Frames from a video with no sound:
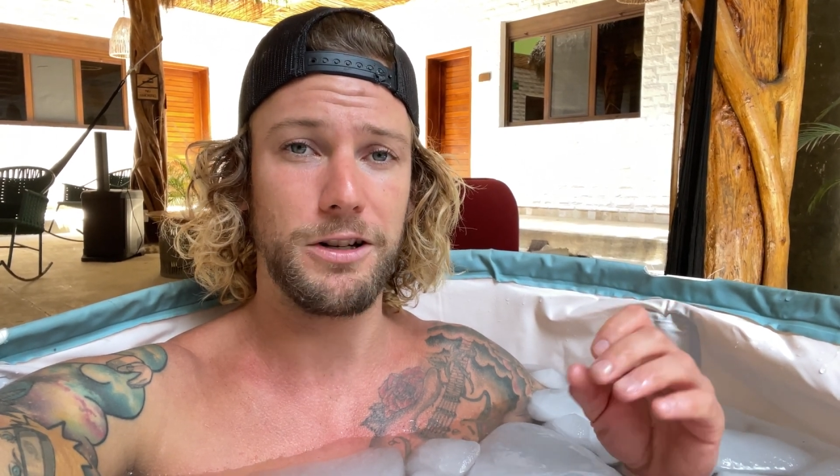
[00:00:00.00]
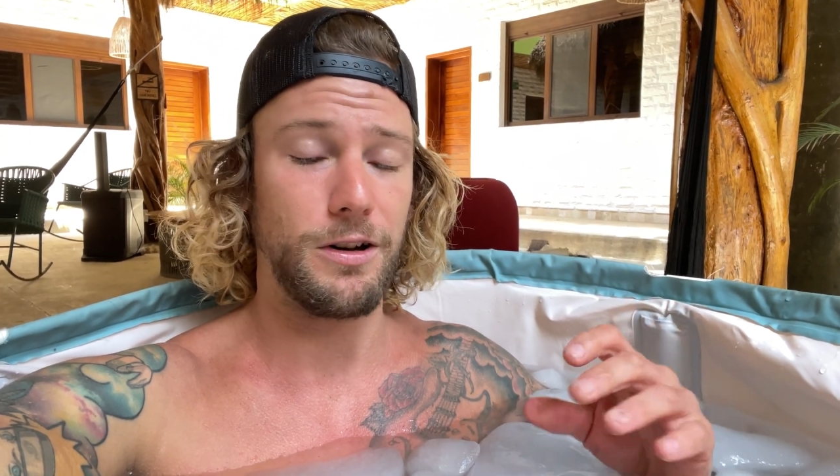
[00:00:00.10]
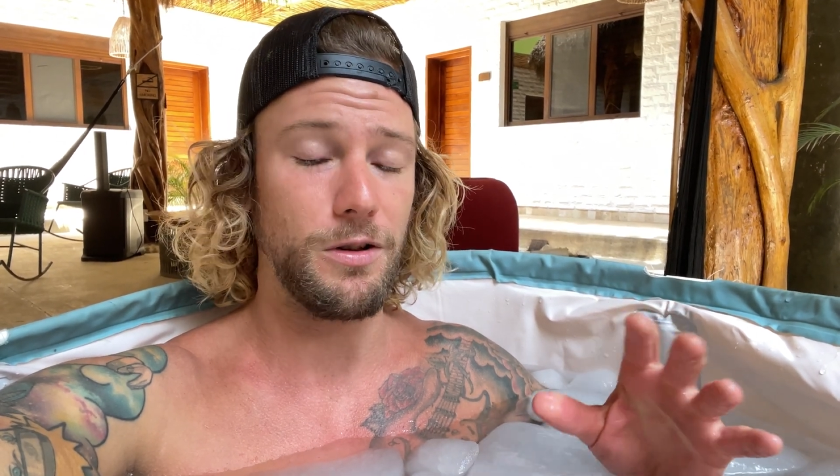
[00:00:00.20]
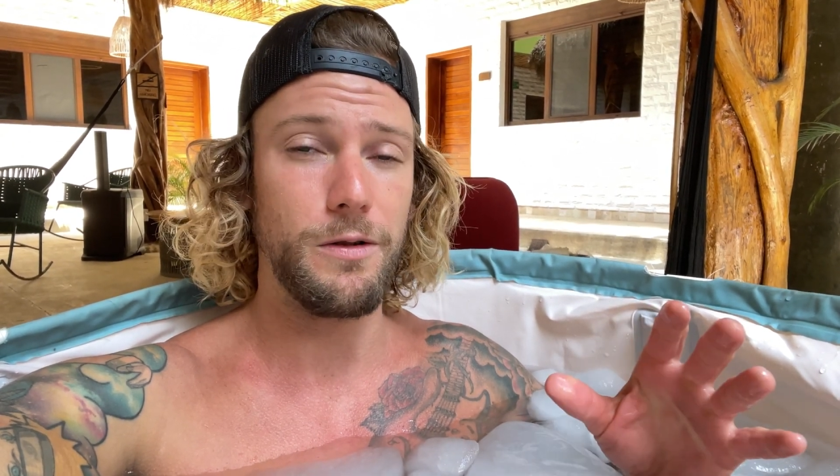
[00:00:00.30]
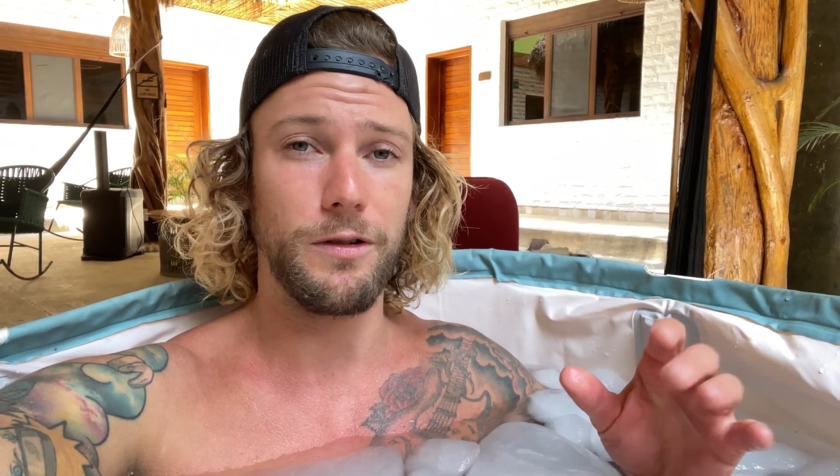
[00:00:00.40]

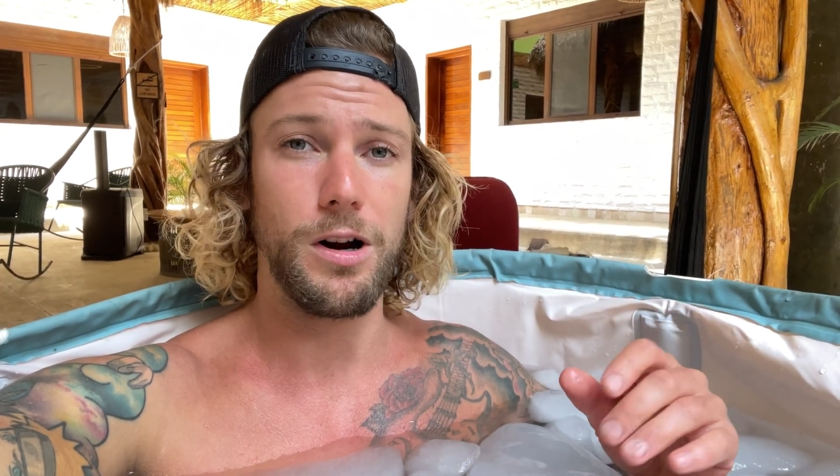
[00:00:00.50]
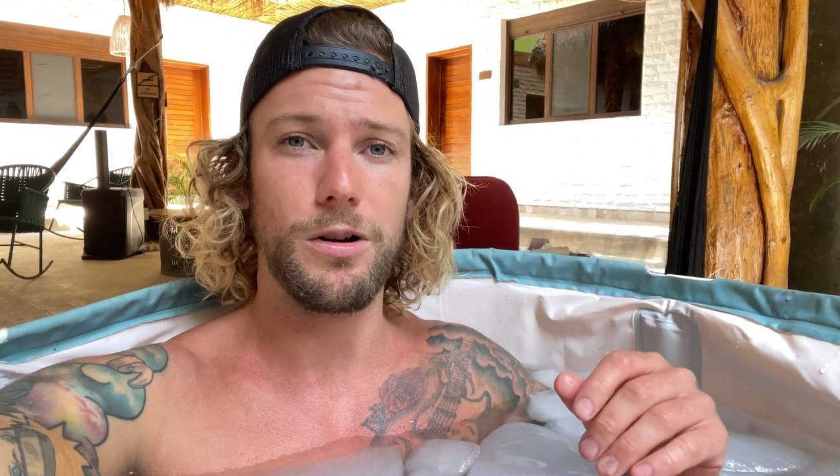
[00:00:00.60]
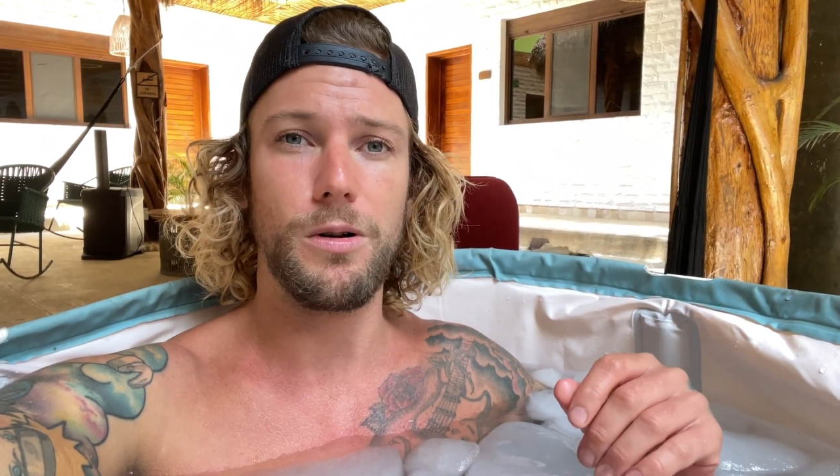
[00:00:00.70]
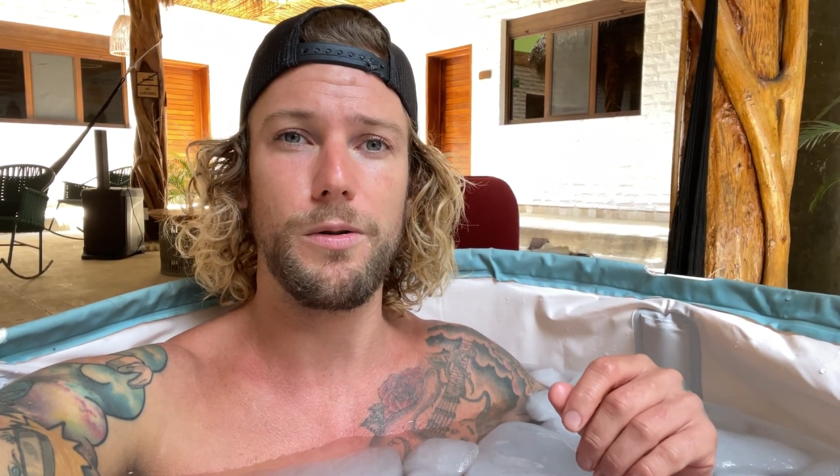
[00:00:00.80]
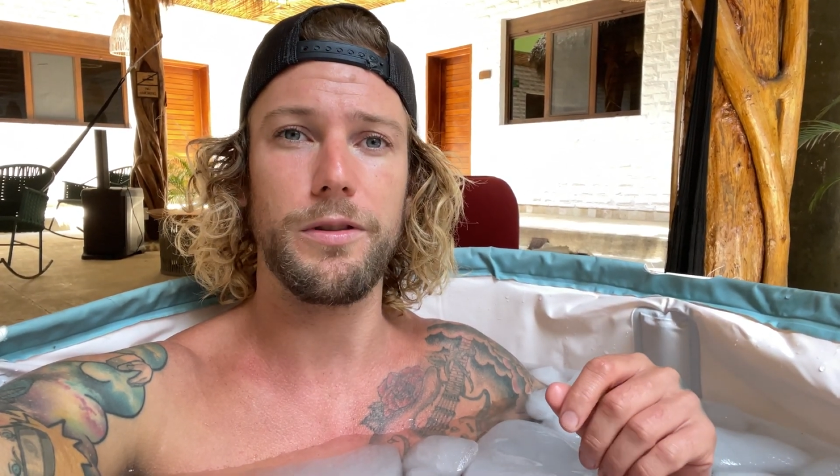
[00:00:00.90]
just overall
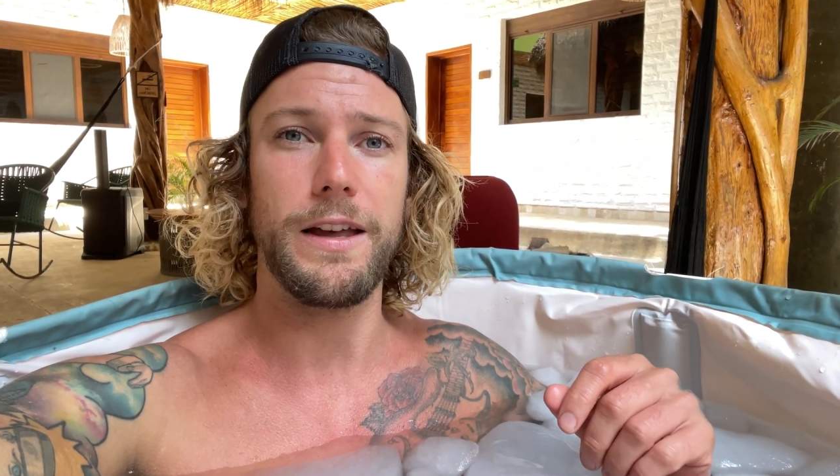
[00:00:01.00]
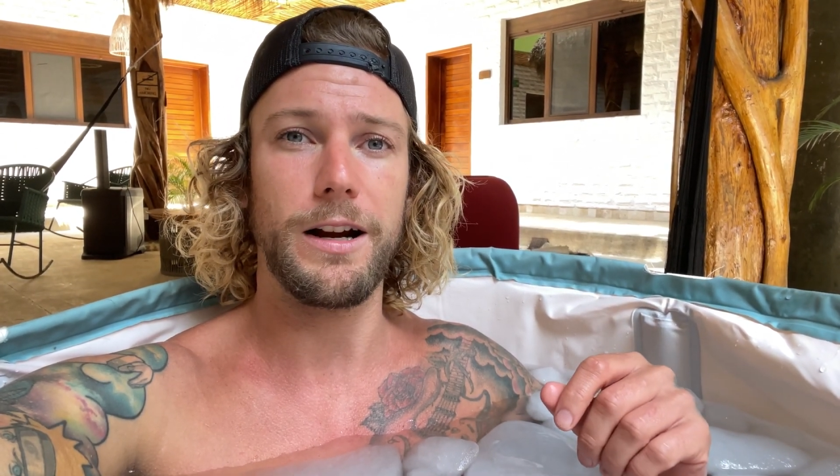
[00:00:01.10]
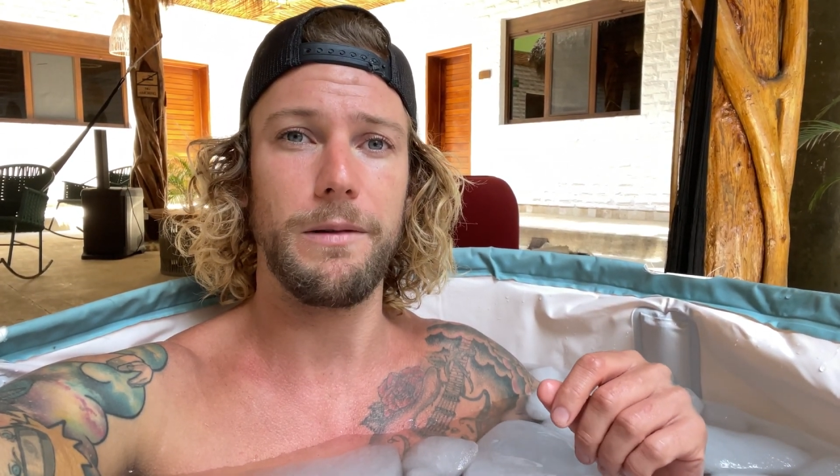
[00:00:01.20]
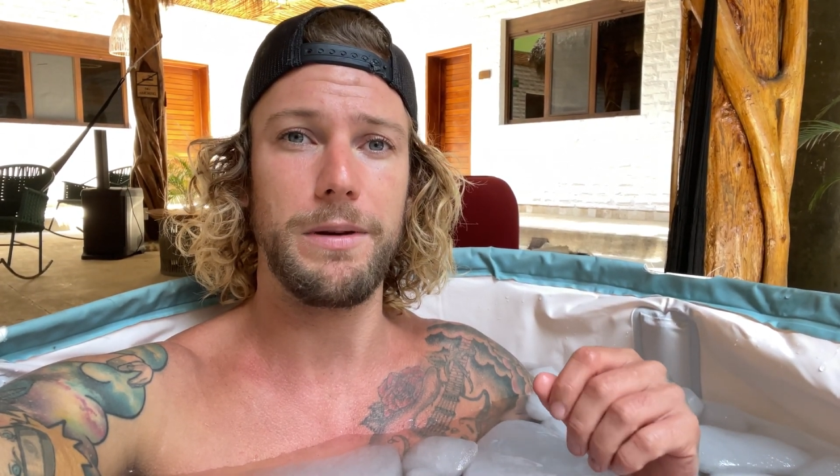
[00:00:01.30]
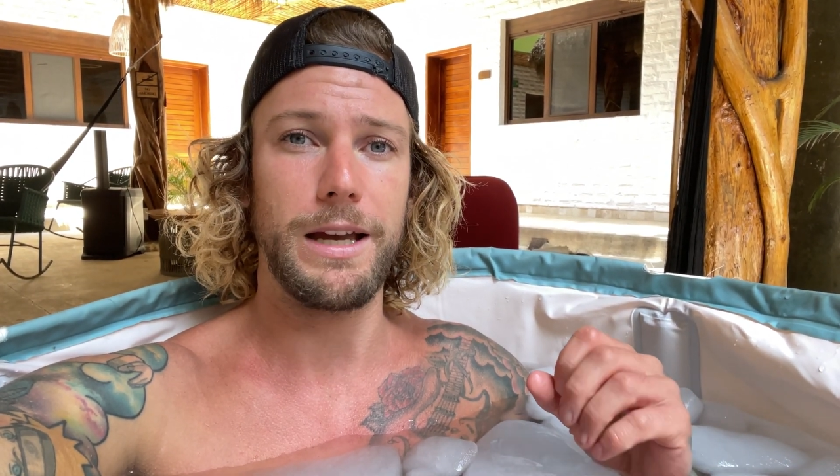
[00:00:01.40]
cold
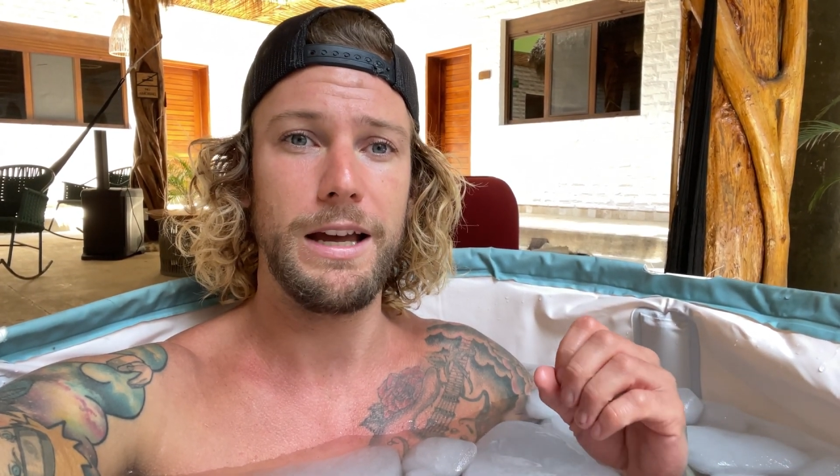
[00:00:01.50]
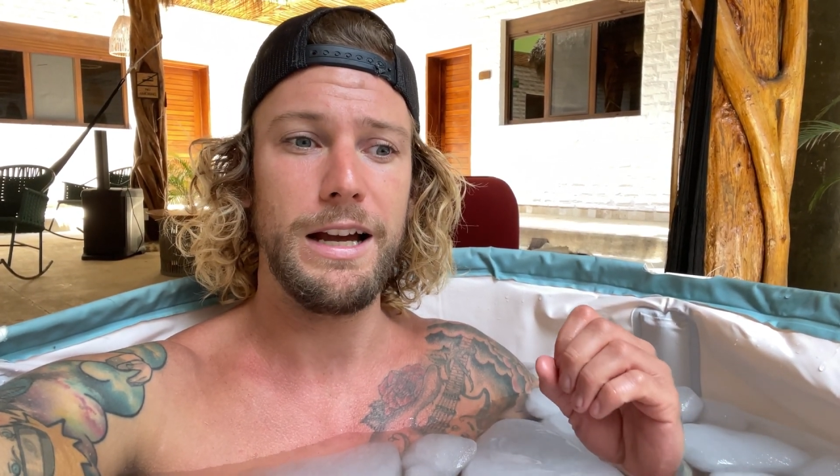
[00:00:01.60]
therapy,